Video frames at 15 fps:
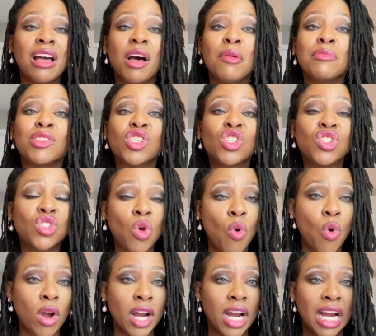I'm
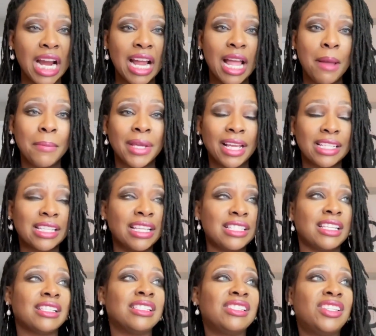sore because it's a
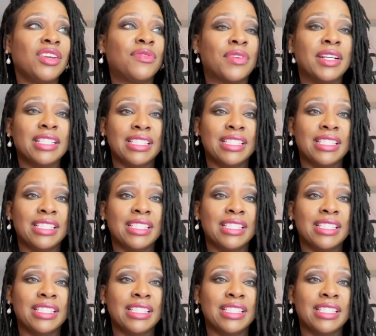different